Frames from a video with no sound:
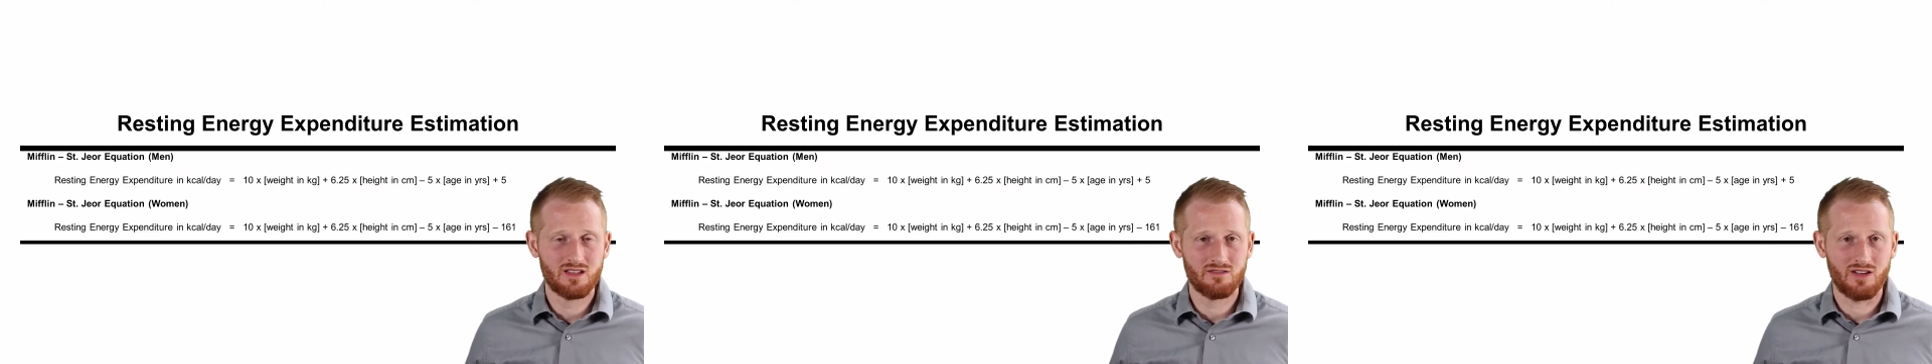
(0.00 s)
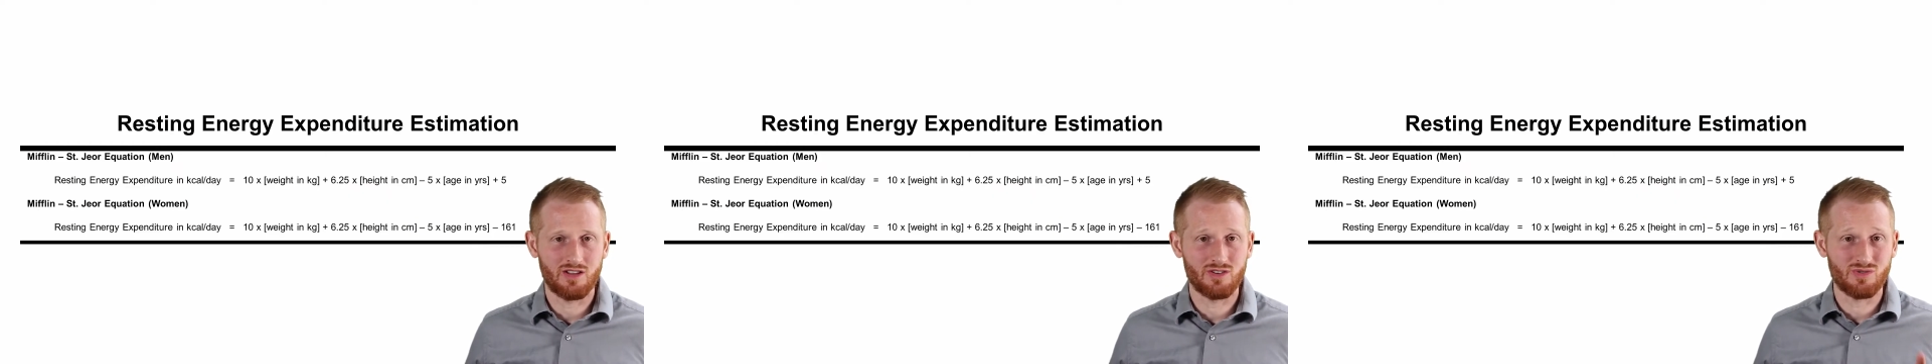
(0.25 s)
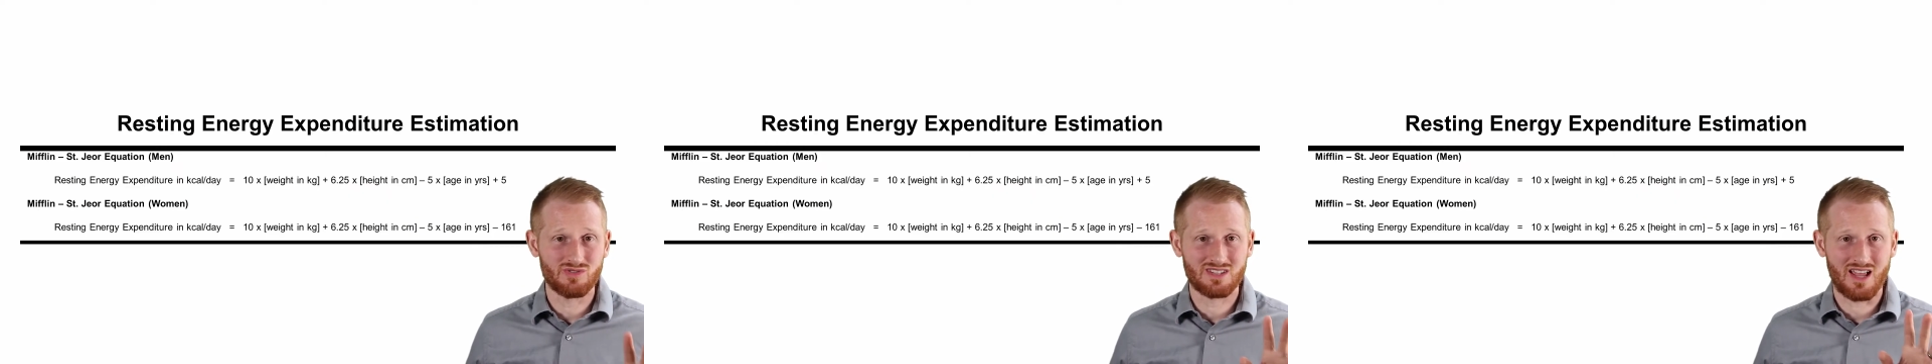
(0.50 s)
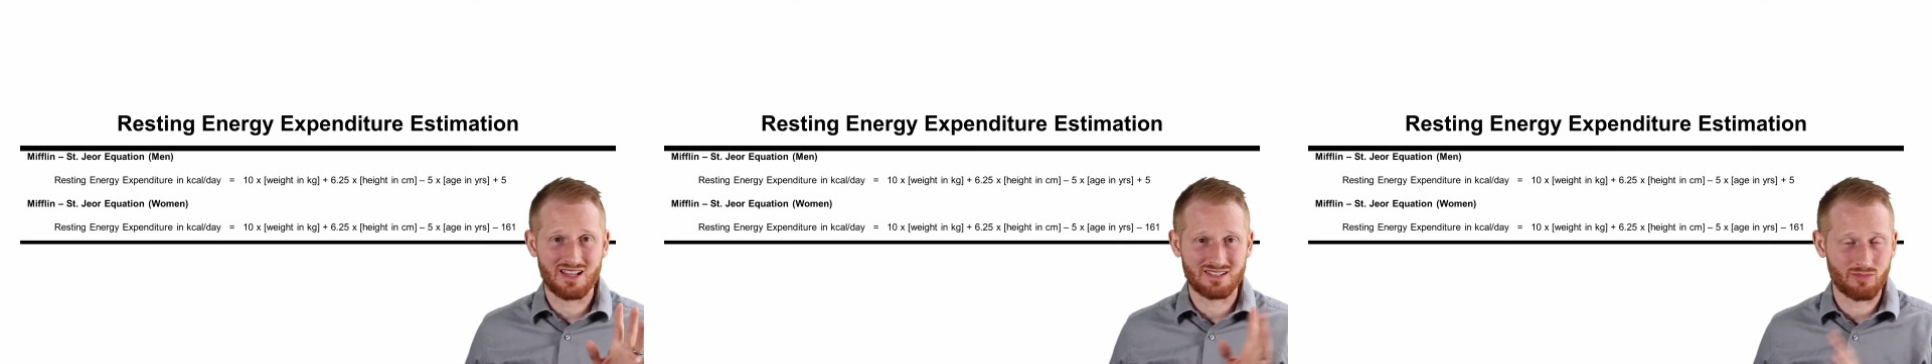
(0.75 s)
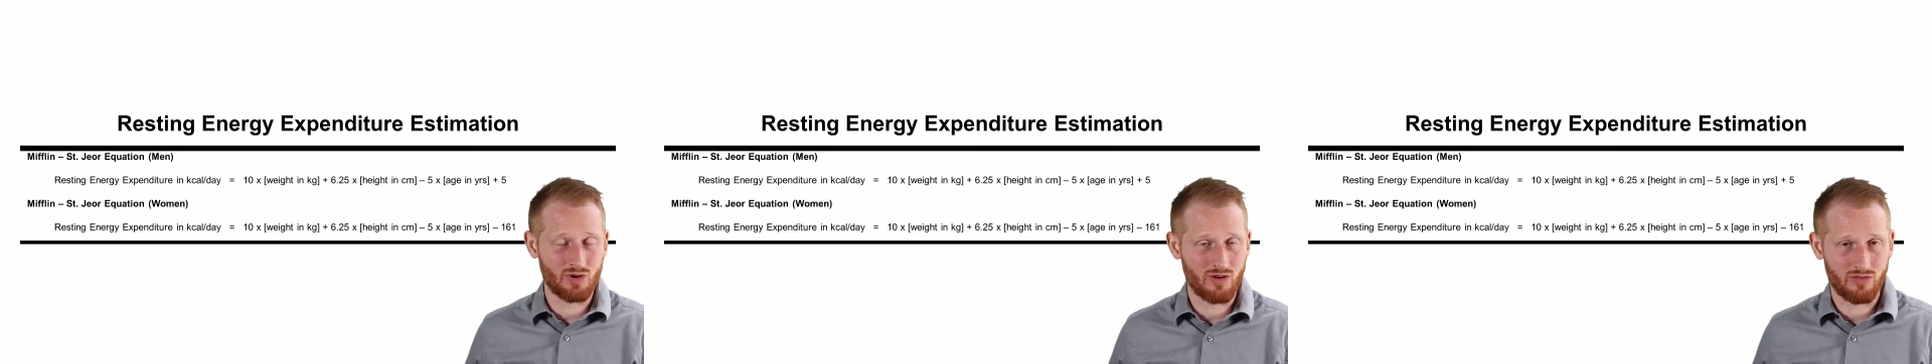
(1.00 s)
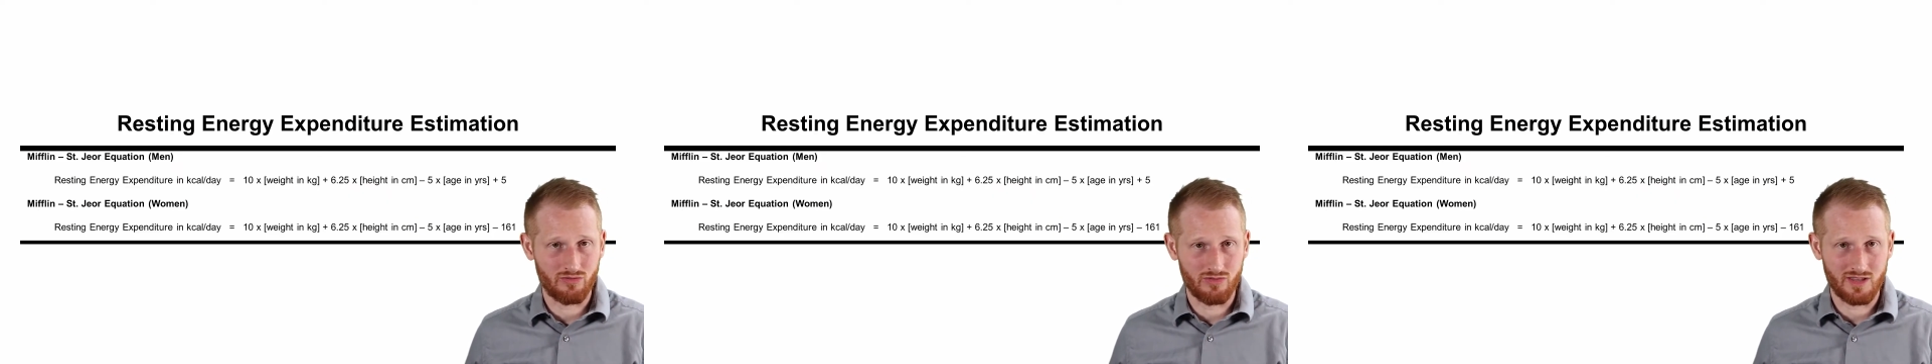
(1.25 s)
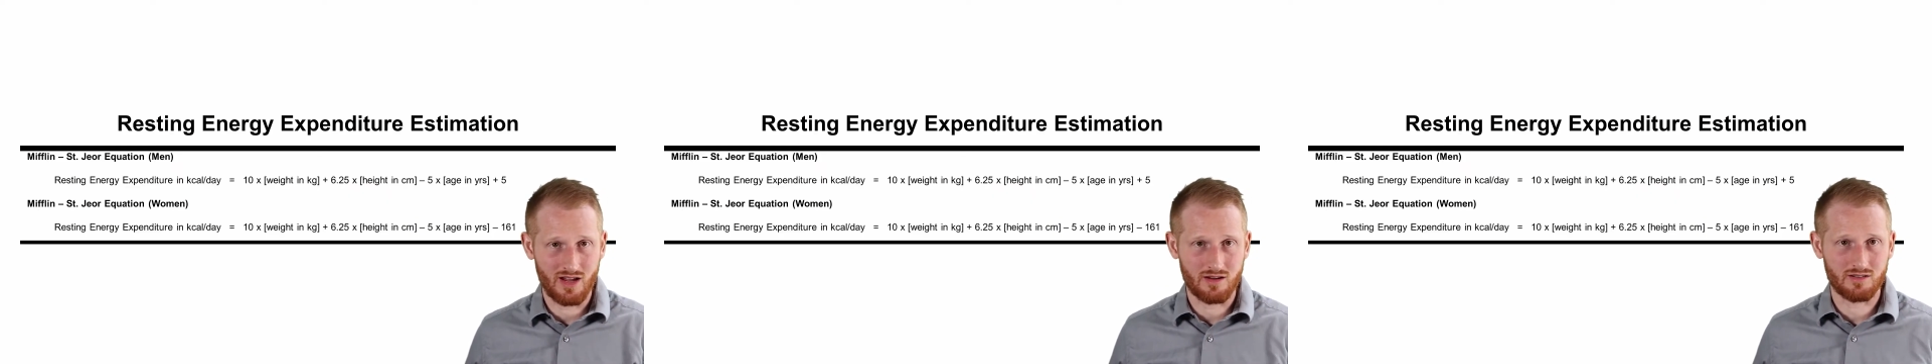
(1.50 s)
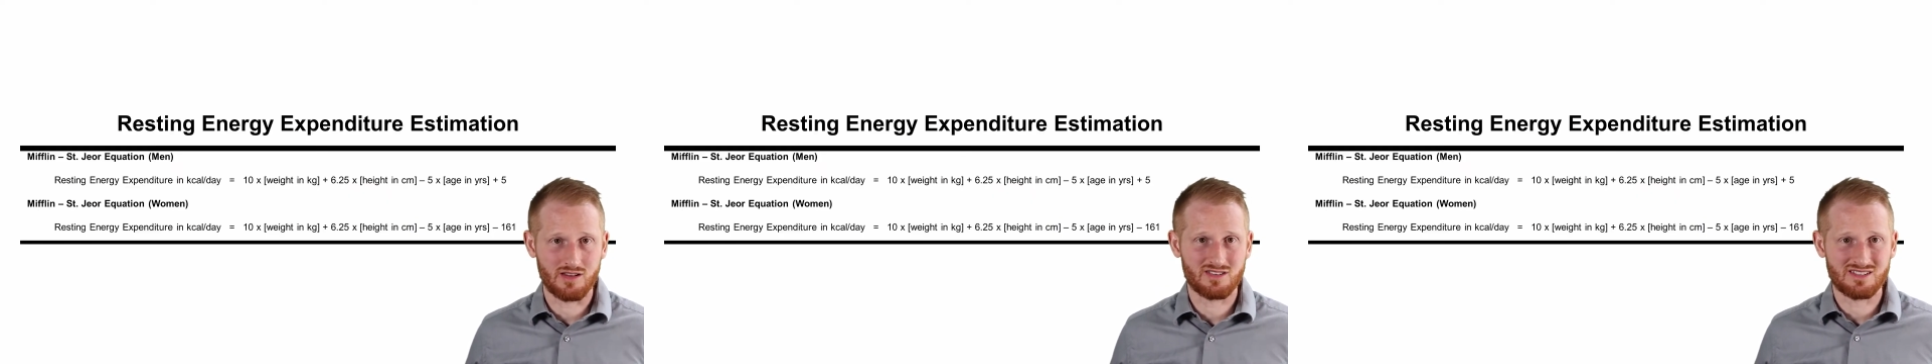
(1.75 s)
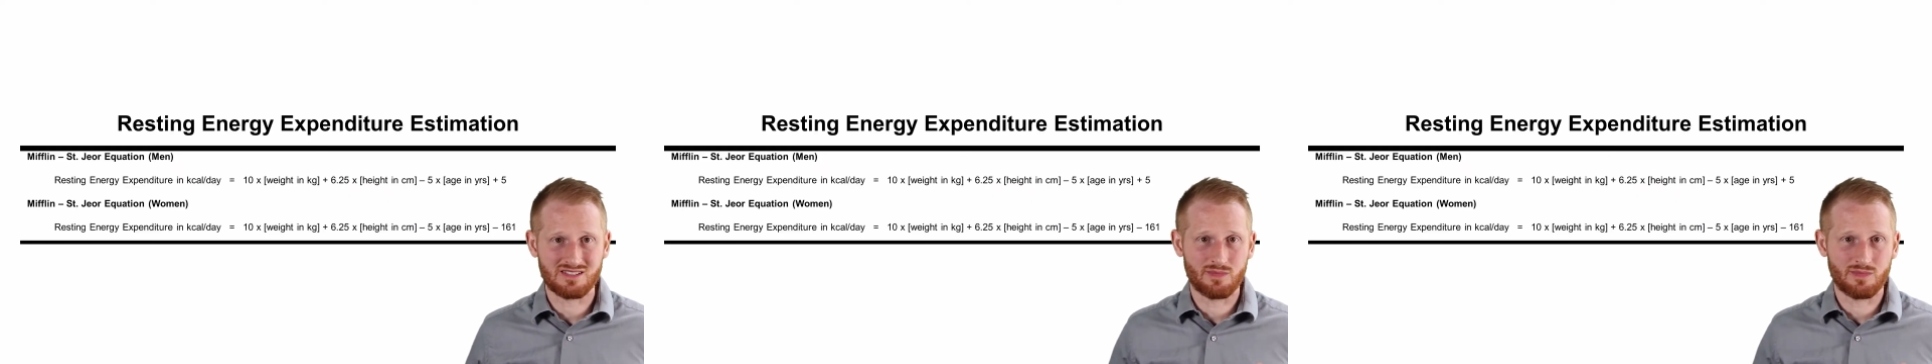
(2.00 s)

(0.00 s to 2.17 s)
values as I'm going through the calculations.